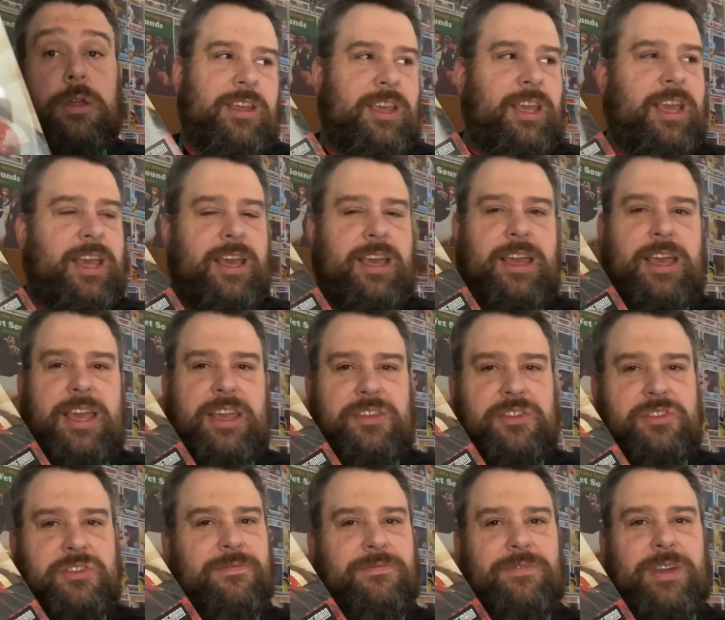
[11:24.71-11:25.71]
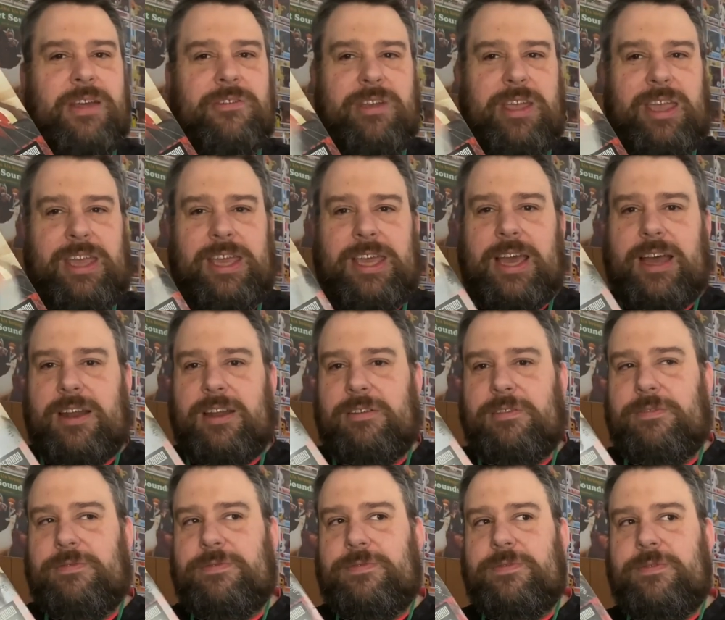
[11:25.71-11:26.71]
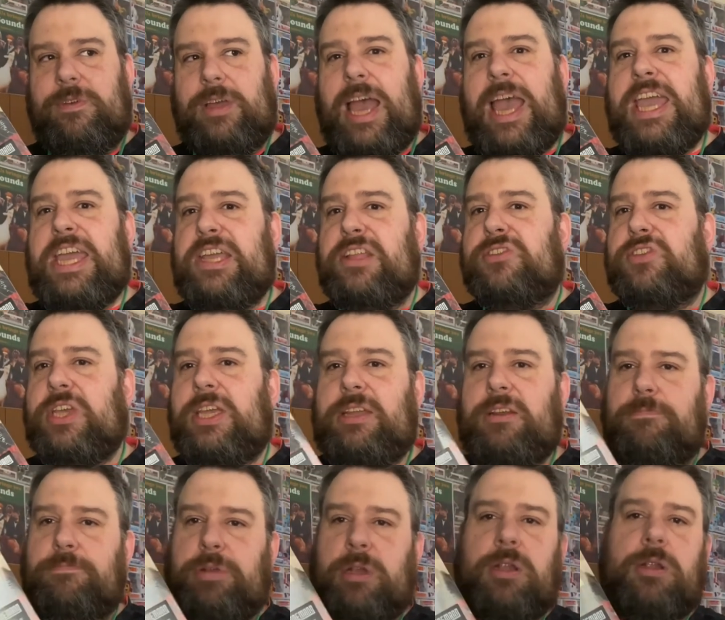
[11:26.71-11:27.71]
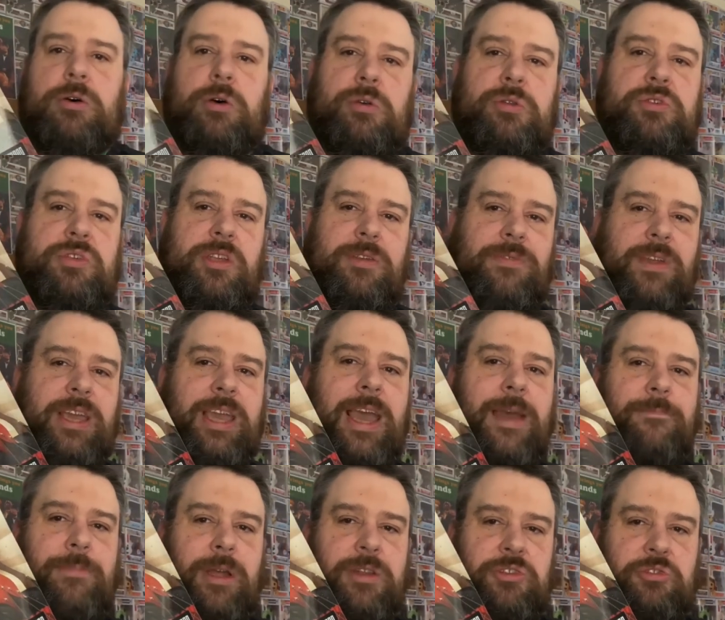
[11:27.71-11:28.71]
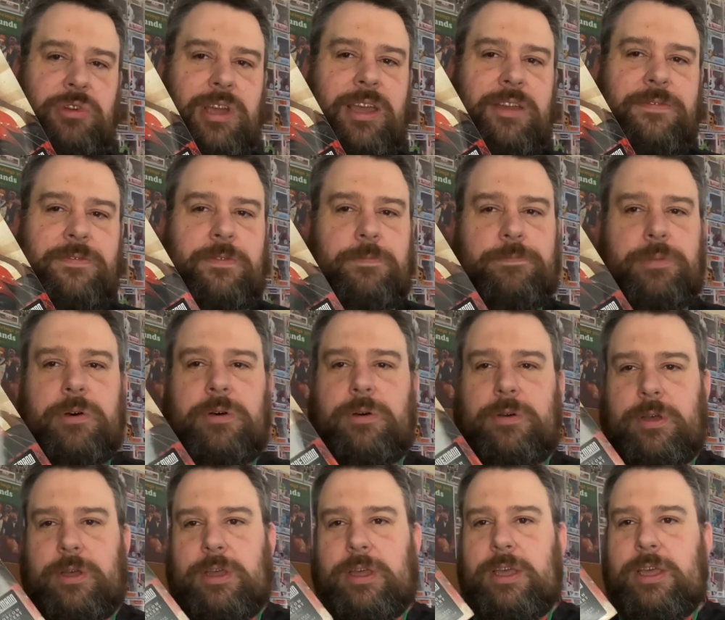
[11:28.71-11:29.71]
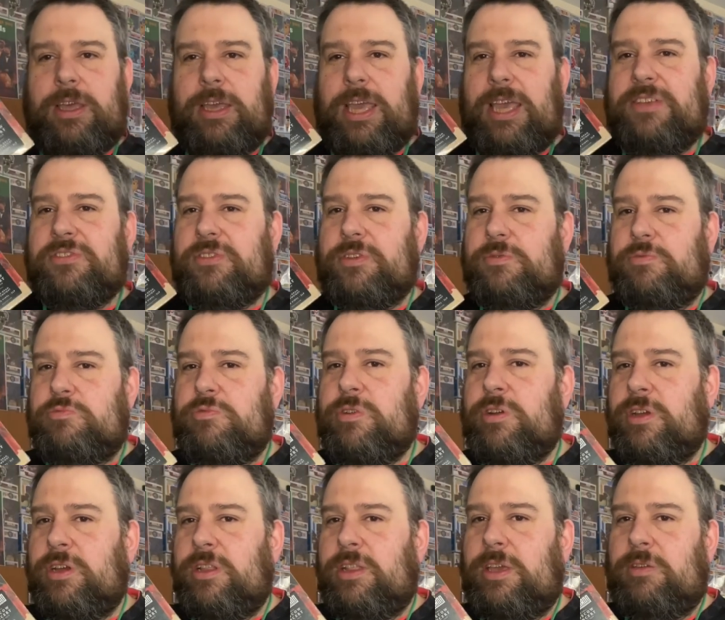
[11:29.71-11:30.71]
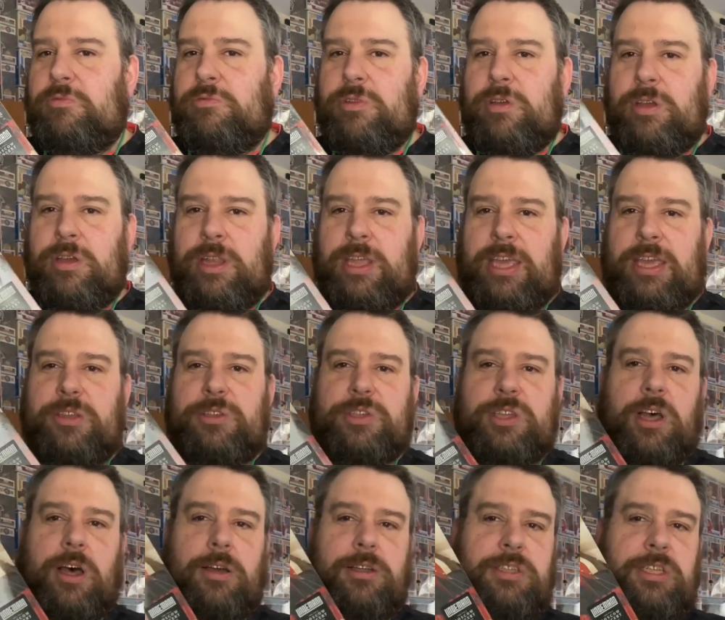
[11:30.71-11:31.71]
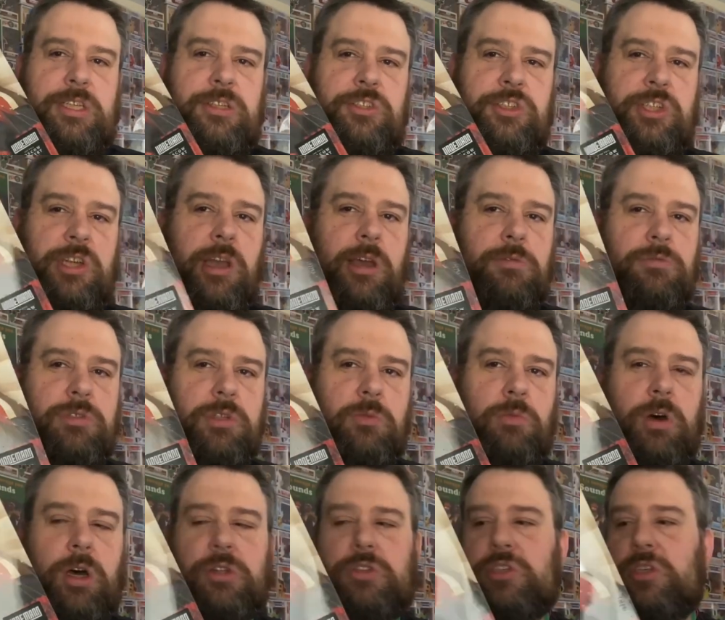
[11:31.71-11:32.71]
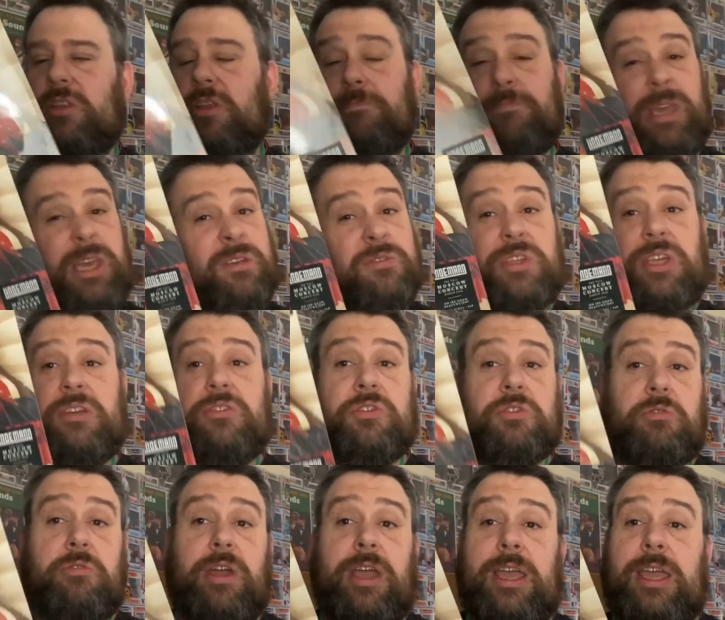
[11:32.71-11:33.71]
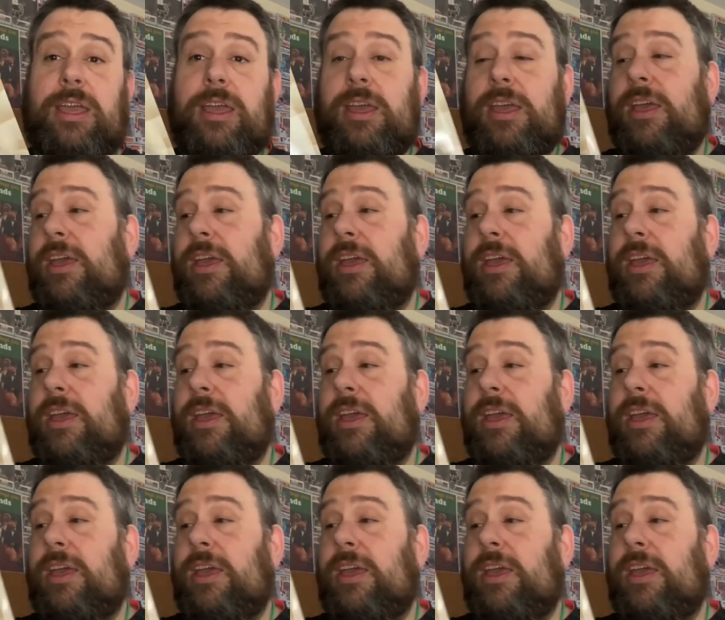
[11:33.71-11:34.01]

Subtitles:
Yeah, it's very kind of 18 plus, if you get my drift, but it's a really, really exciting show to watch, and the music's great.